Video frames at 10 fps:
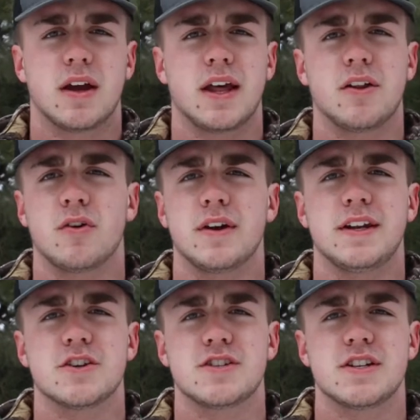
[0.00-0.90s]
Illinois
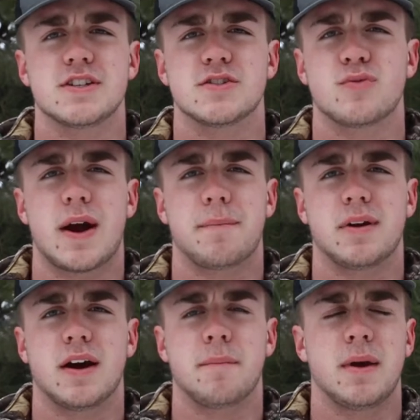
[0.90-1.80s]
deer season is
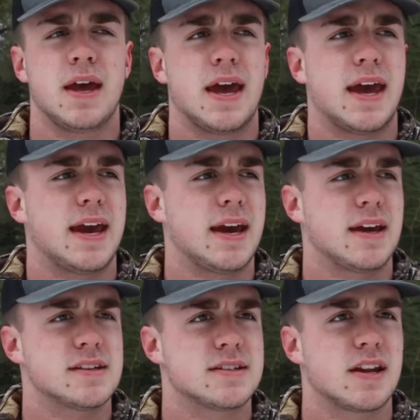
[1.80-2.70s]
wrapping up
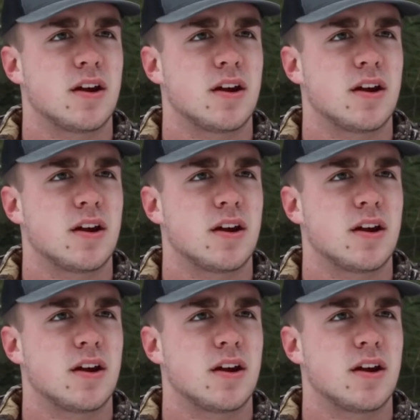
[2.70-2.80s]
and